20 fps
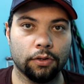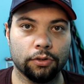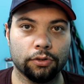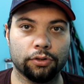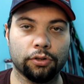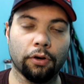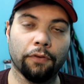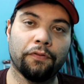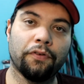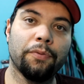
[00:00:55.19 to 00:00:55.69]

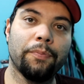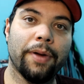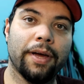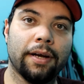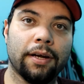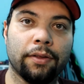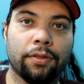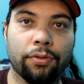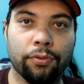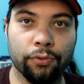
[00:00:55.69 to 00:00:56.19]
So if you
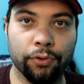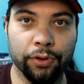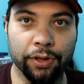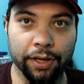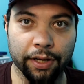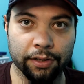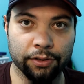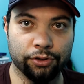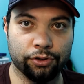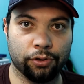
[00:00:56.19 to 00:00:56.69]
made it through
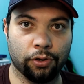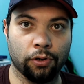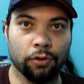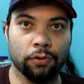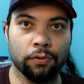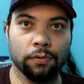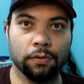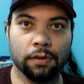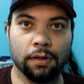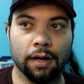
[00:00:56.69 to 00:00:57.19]
the
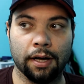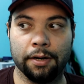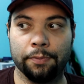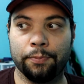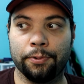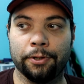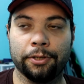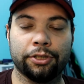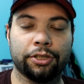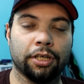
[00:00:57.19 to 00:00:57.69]
intro, I'd
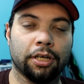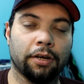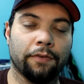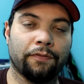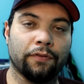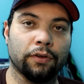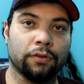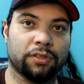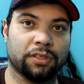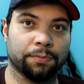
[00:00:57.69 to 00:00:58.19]
appreciate
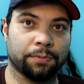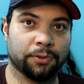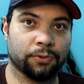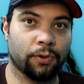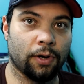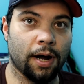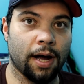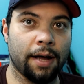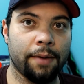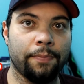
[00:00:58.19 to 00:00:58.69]
if you
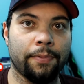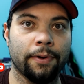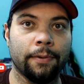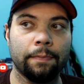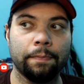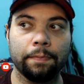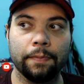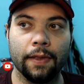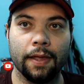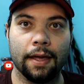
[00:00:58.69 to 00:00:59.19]
subscribe
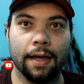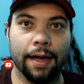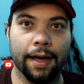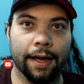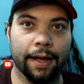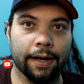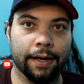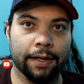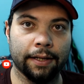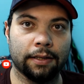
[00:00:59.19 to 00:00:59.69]

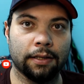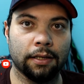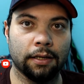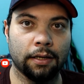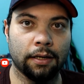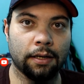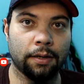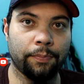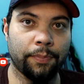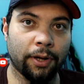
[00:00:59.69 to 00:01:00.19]
and hit
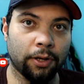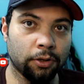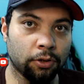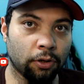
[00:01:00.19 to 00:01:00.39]
the bell